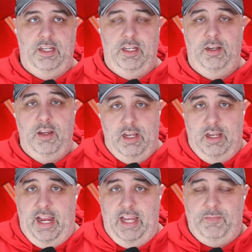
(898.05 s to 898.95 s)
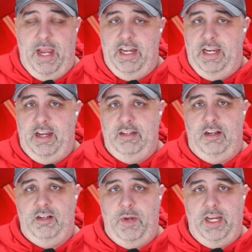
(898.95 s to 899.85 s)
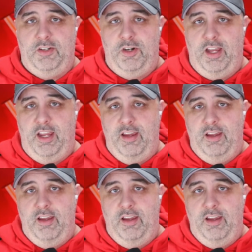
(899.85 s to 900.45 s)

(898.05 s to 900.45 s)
And as Matt and I kind of talked about yesterday,